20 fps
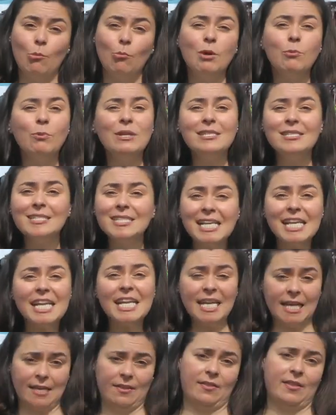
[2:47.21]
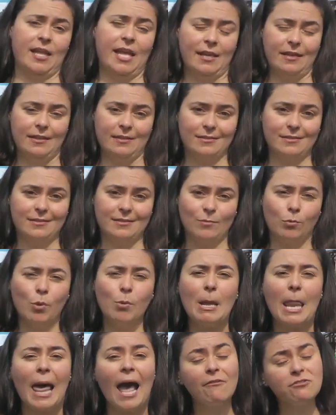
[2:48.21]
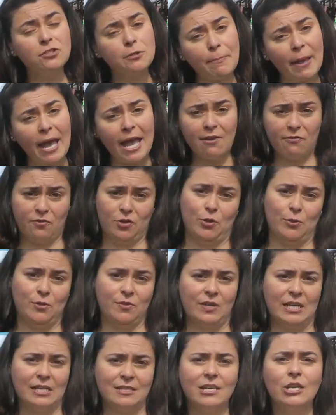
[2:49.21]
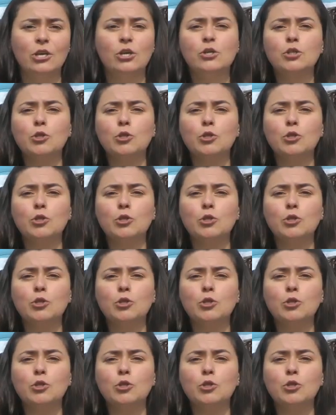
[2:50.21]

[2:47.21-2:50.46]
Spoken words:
We will still need things. We will have to pay for those things.